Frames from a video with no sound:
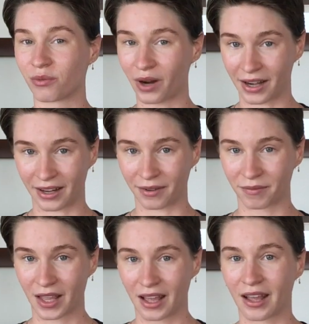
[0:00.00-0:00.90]
writing.
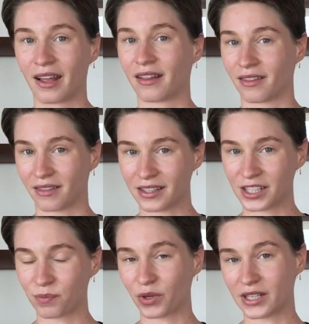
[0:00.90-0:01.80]
This
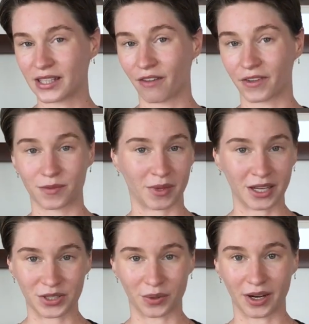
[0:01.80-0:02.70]
is pretty
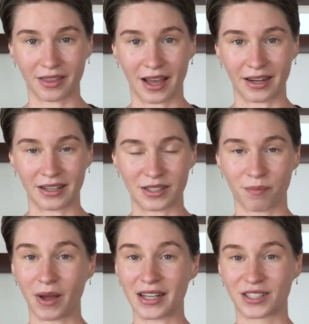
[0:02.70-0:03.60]
self-explanatory that it's a
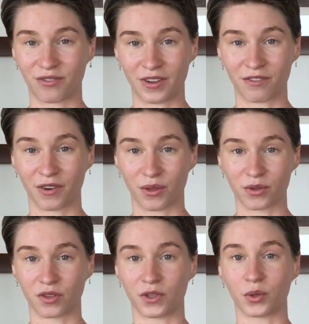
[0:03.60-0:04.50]
best fit for
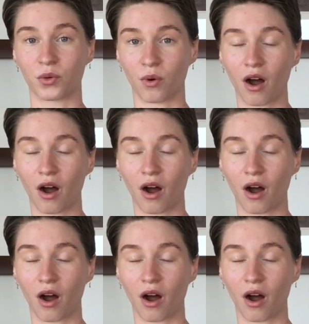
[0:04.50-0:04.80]
those of you who